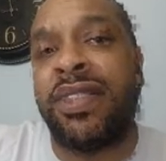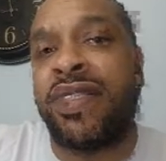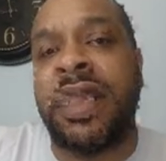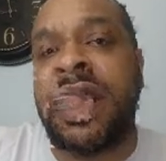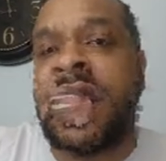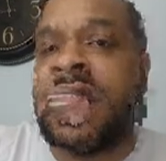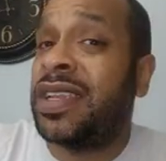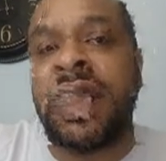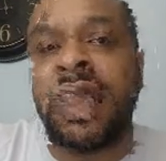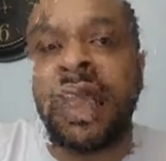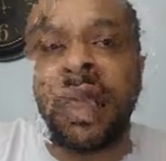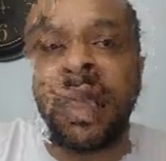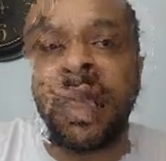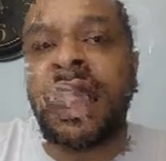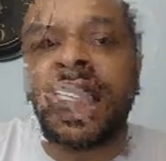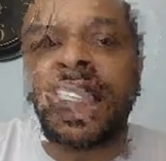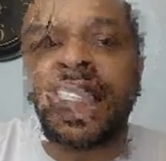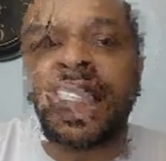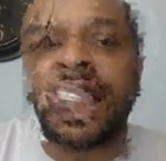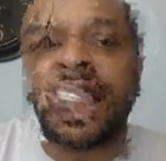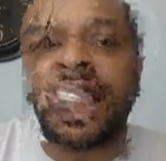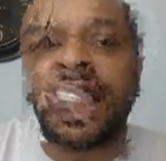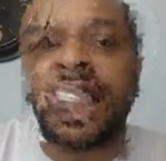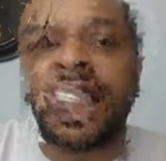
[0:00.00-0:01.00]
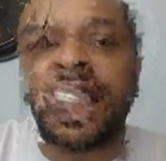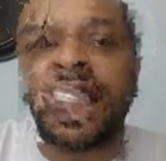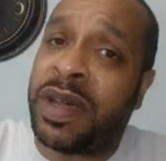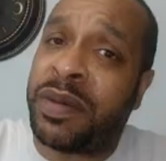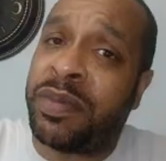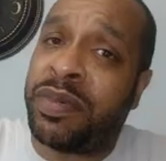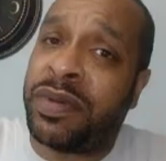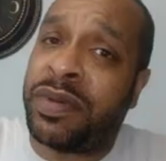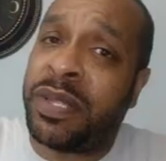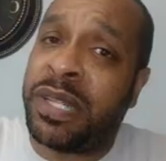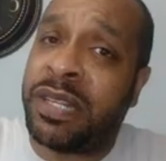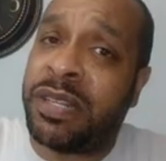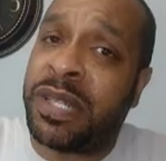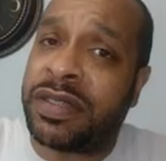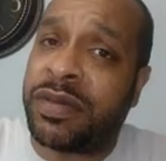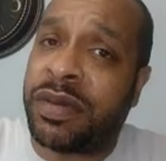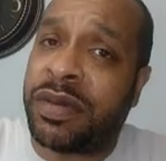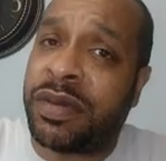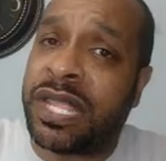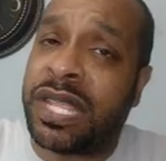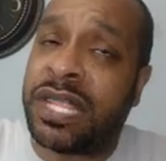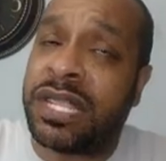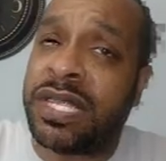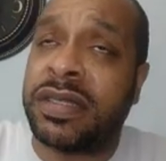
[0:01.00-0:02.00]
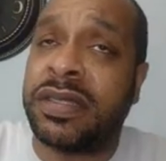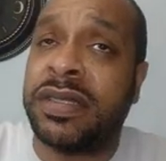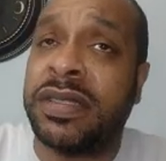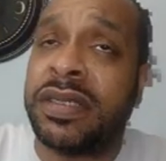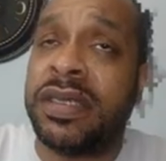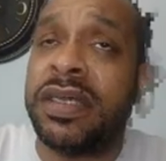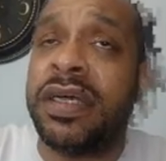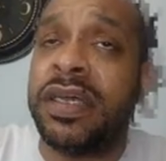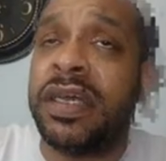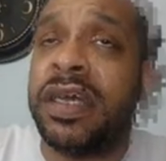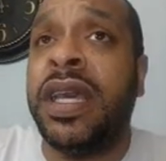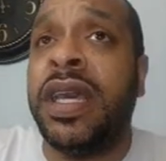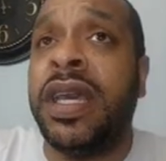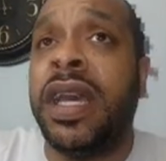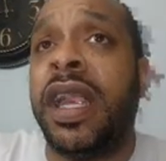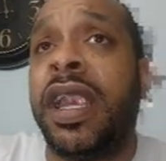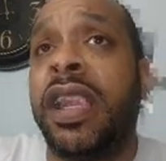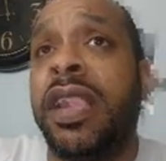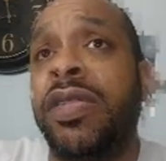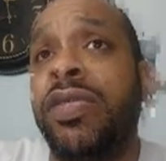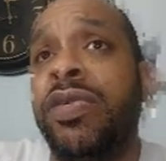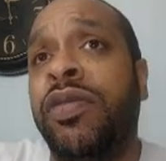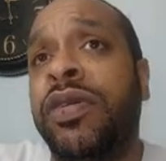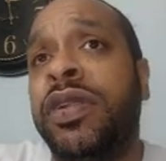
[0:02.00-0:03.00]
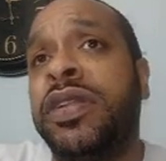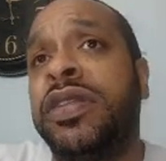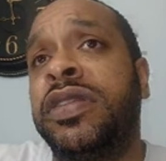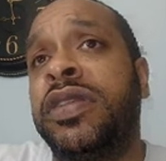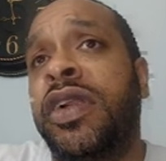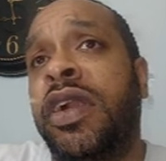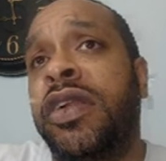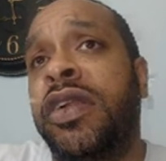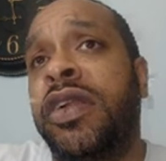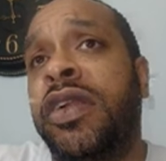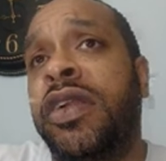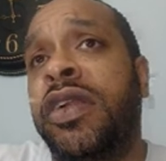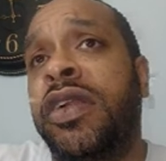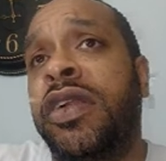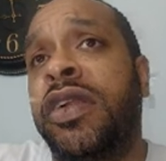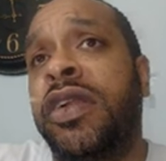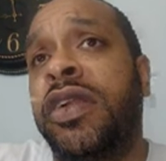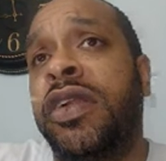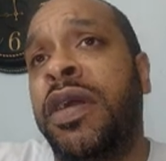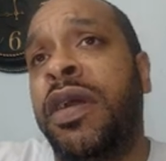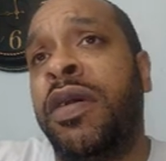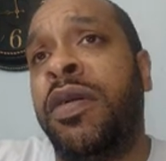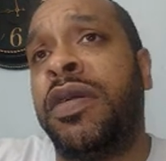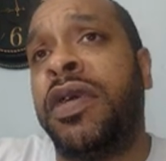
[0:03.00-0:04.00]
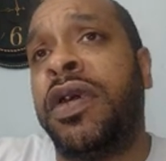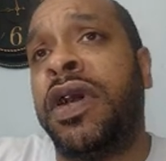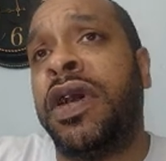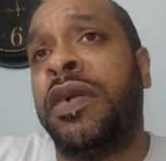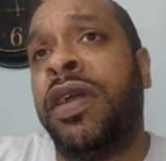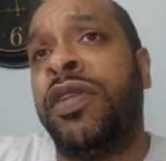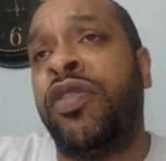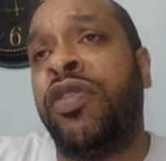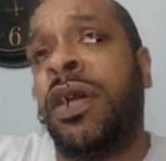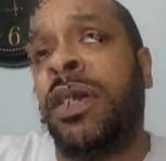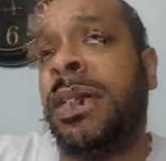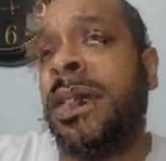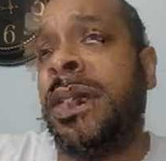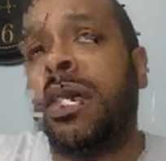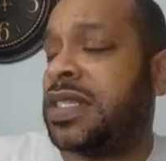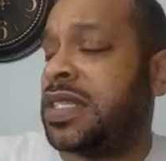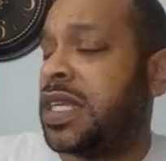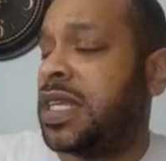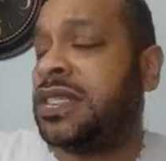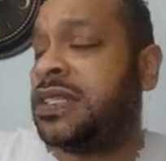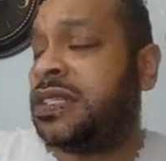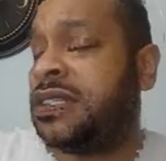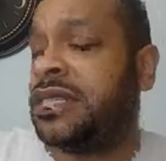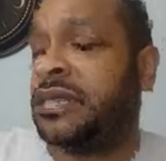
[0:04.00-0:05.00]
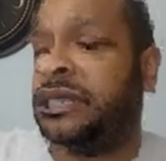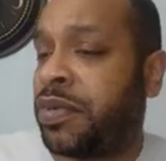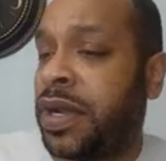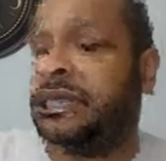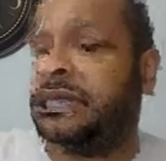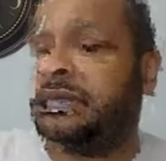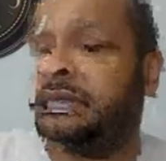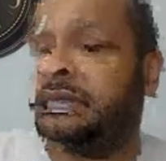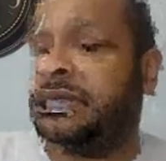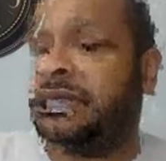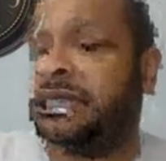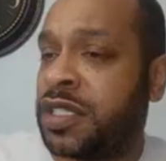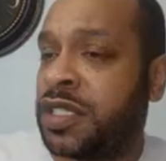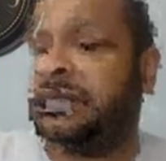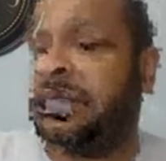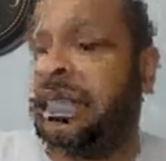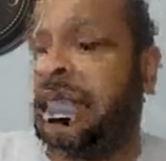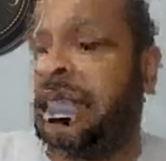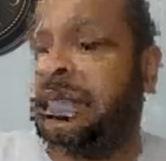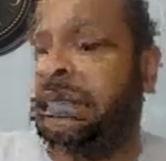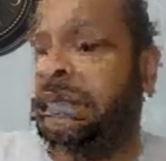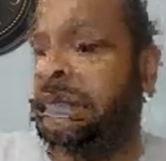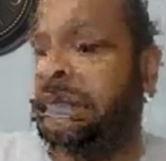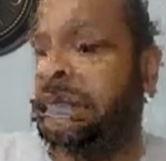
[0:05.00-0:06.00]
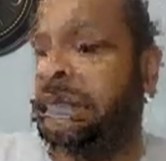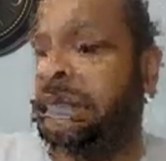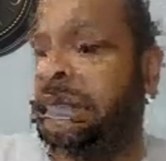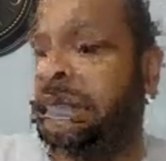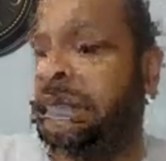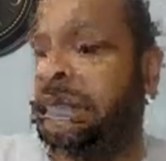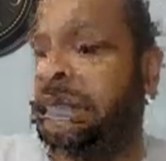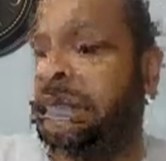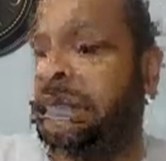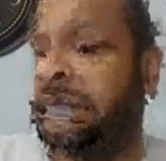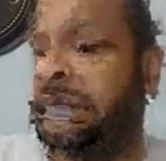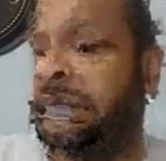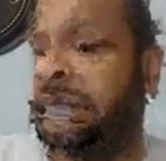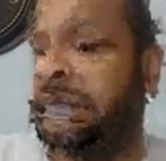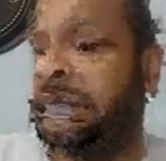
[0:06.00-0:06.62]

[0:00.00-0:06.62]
probably going to be in the span of a couple of years, quite honestly, are going to start to see a normalization of prices. And speaking of which, hold